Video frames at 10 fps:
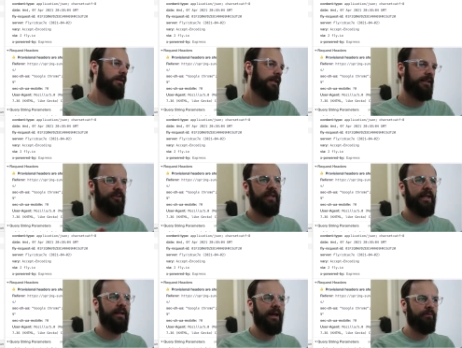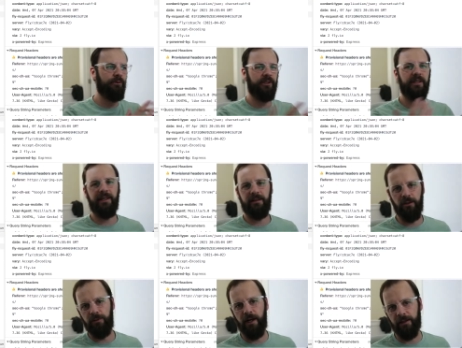Next day, everyone's going to get the
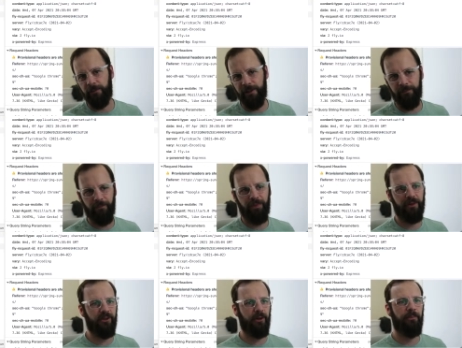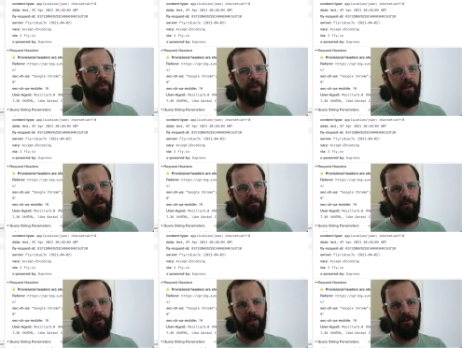new document. So if I
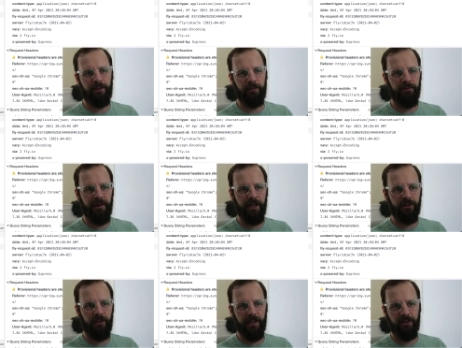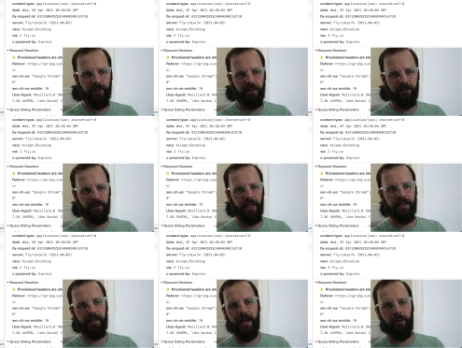wanted it to be faster, I could set this to like
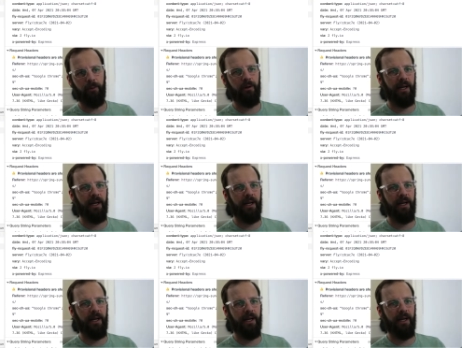an hour.